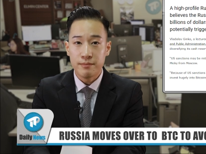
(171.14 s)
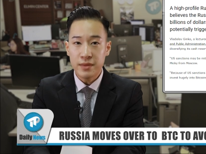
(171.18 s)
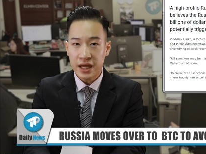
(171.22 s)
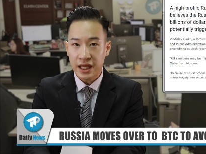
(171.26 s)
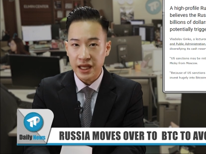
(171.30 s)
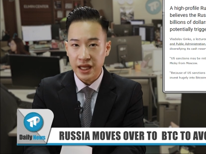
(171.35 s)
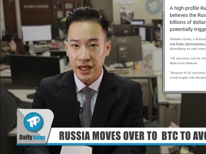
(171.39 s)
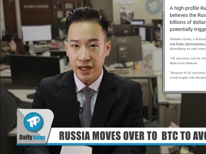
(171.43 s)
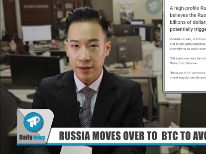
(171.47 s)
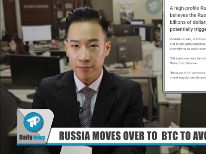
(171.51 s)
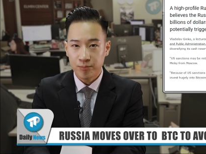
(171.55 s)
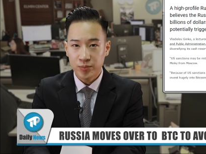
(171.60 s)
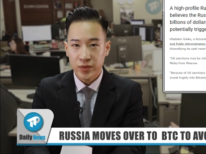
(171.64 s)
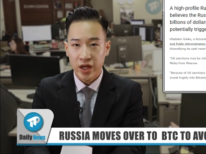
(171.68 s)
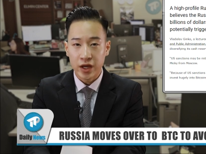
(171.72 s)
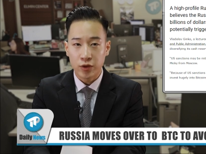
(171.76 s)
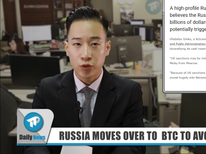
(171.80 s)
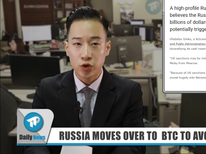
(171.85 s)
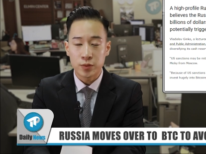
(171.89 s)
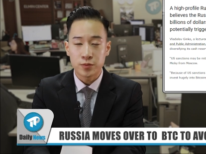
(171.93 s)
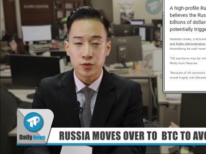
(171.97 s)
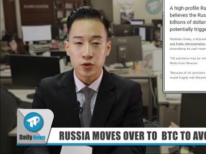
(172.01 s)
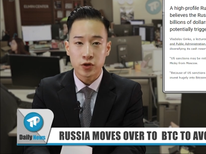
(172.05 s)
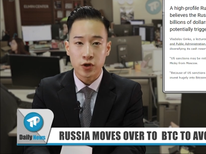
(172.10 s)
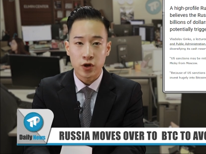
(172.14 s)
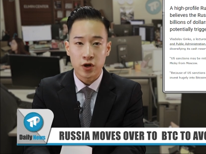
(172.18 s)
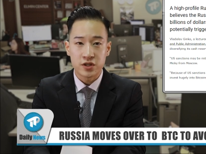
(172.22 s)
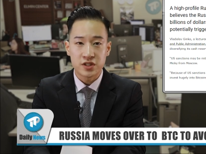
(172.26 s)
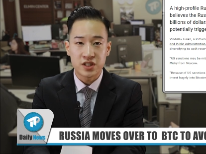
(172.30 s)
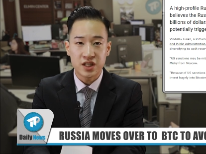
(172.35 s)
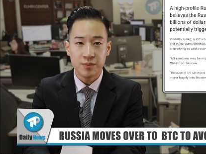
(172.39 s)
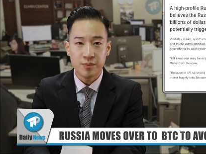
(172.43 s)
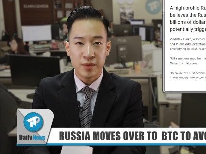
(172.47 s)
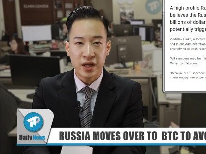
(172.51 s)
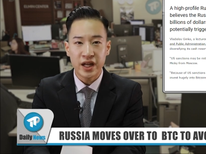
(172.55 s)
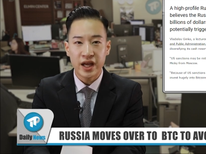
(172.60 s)
Mickey, a
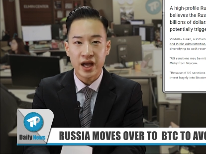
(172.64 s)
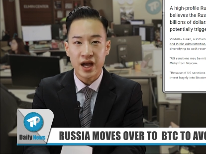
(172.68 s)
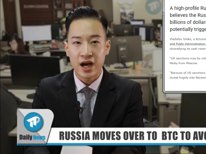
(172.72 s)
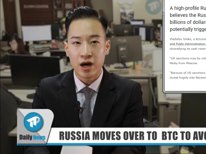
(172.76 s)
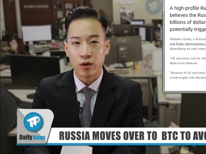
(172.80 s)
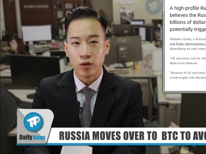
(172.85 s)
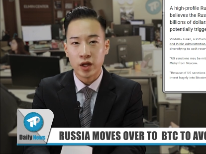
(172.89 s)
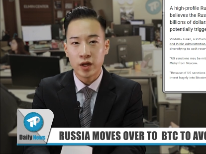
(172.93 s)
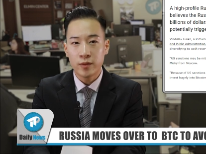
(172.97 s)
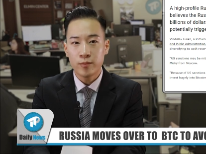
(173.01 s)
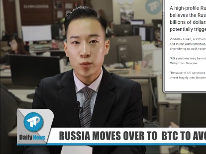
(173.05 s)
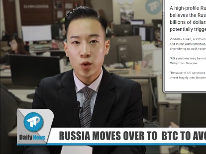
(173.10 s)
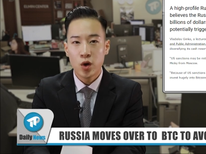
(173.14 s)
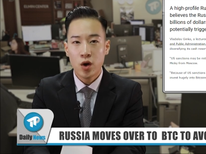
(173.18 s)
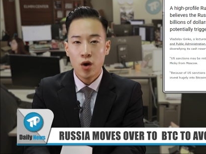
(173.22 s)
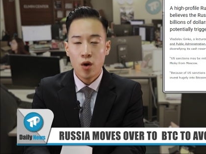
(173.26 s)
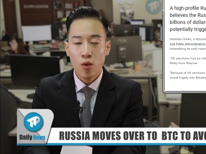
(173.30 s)
cryptocurrency media outlet,